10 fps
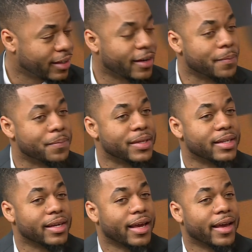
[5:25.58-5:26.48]
The
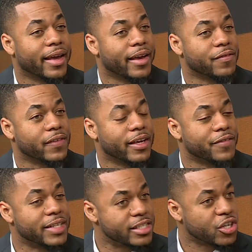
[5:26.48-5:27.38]
company, if
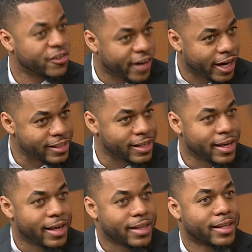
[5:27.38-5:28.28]
it is correct
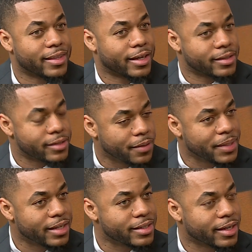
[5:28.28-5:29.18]
that they are
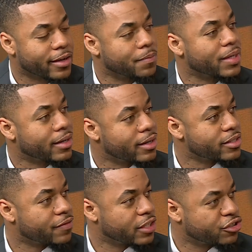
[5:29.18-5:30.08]
terminating him because
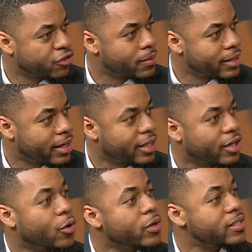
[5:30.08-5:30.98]
of the trouble that he
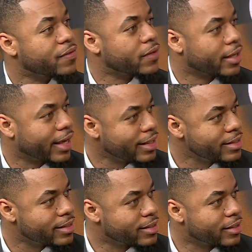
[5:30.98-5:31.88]
caused for the
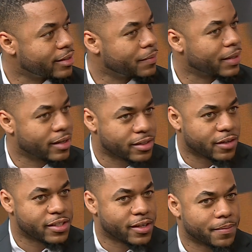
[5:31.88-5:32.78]
entity, because of
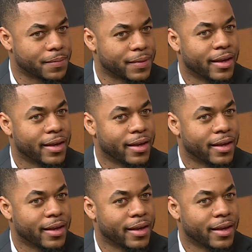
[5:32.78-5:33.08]
some